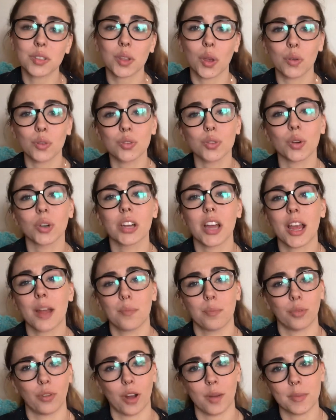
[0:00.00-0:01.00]
so short. I
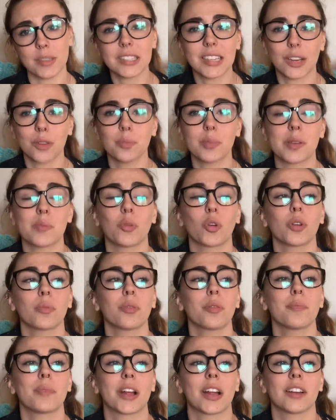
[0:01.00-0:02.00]
promise I'll be more
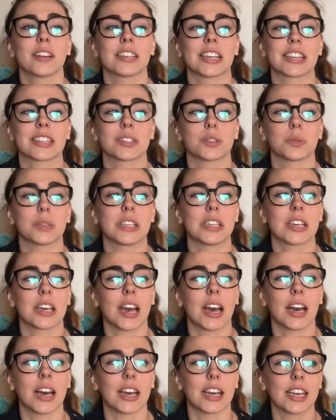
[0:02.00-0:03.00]
prepared next week.
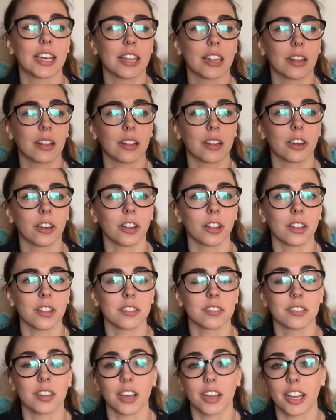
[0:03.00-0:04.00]
I literally
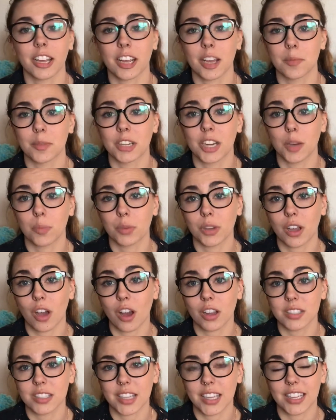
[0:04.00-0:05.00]
suck at coming up with
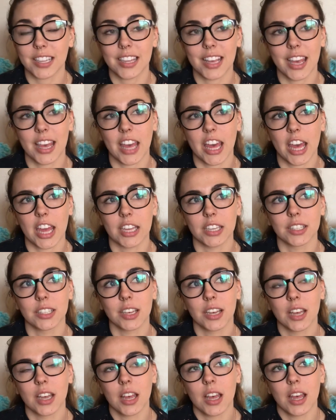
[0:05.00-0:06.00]
content, and
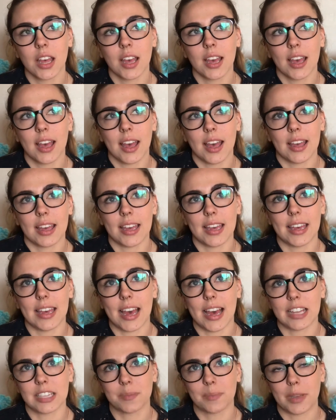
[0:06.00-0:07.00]
it
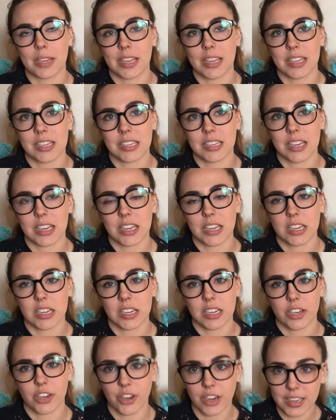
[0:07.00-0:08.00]
has been
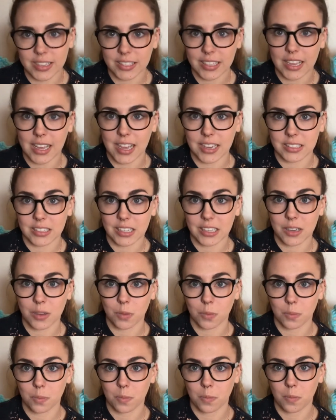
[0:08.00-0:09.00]
a crazy hectic
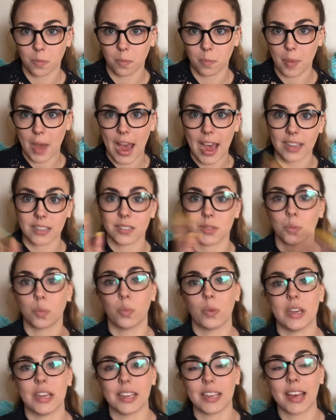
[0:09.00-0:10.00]
past
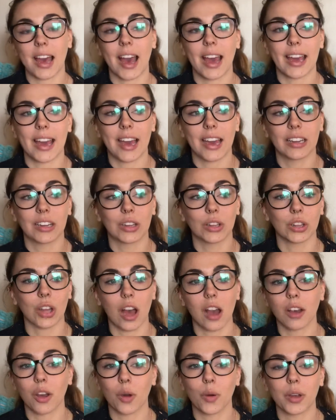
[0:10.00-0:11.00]
week. I had a
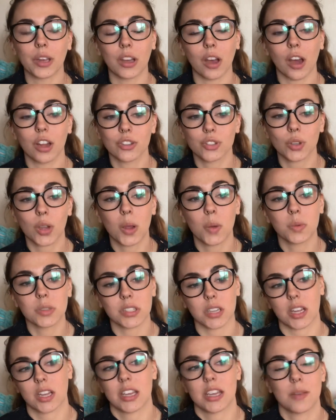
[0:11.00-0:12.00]
lot going on, so I
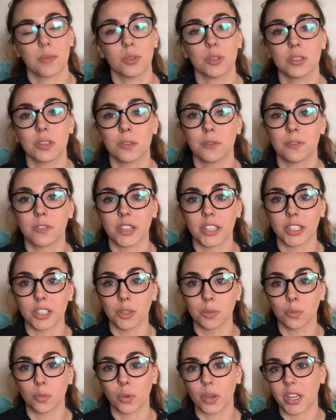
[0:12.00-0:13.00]
was not able to
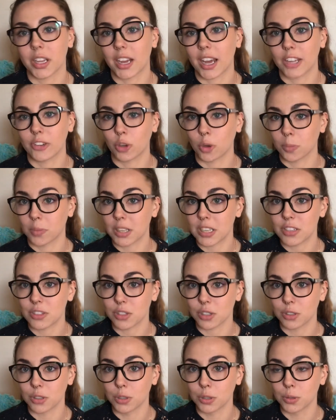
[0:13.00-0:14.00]
film when I normally
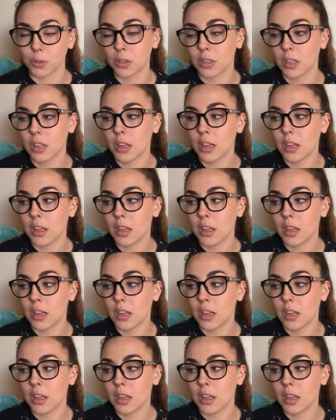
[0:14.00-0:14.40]
do,